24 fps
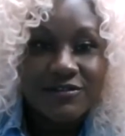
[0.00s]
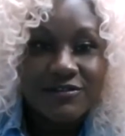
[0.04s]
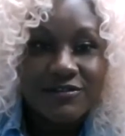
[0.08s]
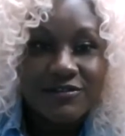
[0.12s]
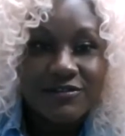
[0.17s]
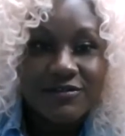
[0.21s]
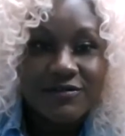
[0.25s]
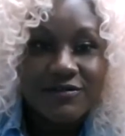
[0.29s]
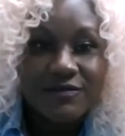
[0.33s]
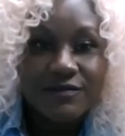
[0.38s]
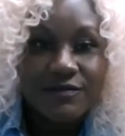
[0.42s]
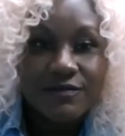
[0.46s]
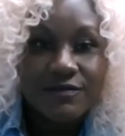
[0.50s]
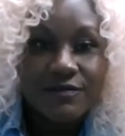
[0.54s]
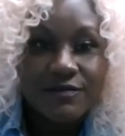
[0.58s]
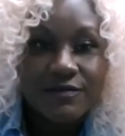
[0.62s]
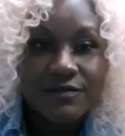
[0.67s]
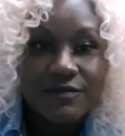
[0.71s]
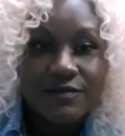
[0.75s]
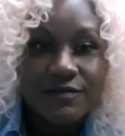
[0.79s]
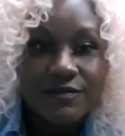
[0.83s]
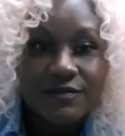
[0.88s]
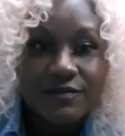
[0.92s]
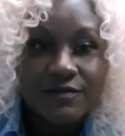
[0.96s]

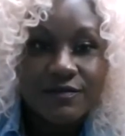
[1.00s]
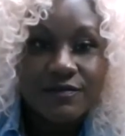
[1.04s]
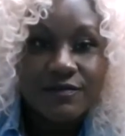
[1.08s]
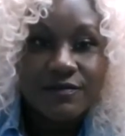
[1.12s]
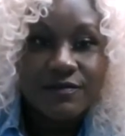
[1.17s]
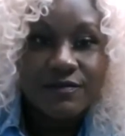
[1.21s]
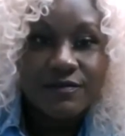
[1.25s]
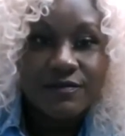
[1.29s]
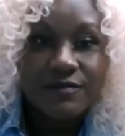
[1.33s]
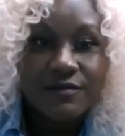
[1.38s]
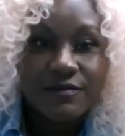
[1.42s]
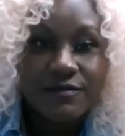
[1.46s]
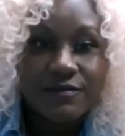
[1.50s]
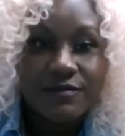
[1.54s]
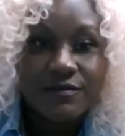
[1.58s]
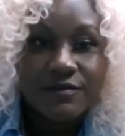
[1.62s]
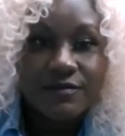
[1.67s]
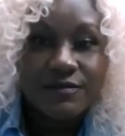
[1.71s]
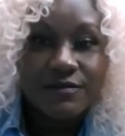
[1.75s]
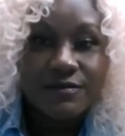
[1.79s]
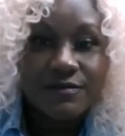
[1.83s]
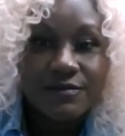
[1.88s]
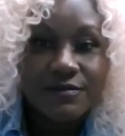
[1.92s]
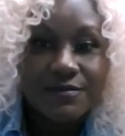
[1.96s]

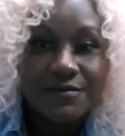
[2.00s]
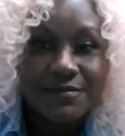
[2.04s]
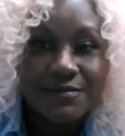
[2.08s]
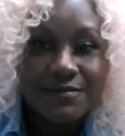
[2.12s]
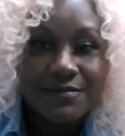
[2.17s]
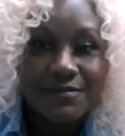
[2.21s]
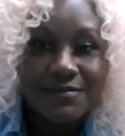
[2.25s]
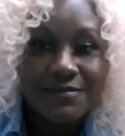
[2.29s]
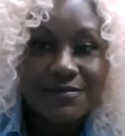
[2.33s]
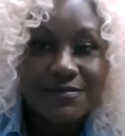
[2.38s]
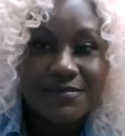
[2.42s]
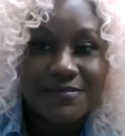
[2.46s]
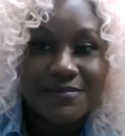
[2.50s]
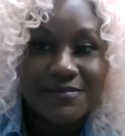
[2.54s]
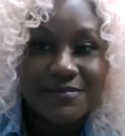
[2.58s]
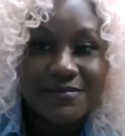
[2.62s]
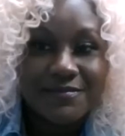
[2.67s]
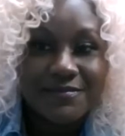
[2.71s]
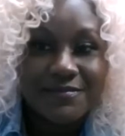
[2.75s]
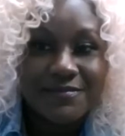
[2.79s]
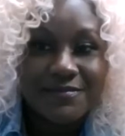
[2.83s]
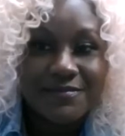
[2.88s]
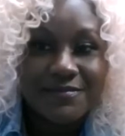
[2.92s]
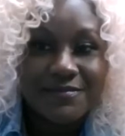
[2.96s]

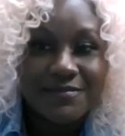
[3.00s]
(not speaking)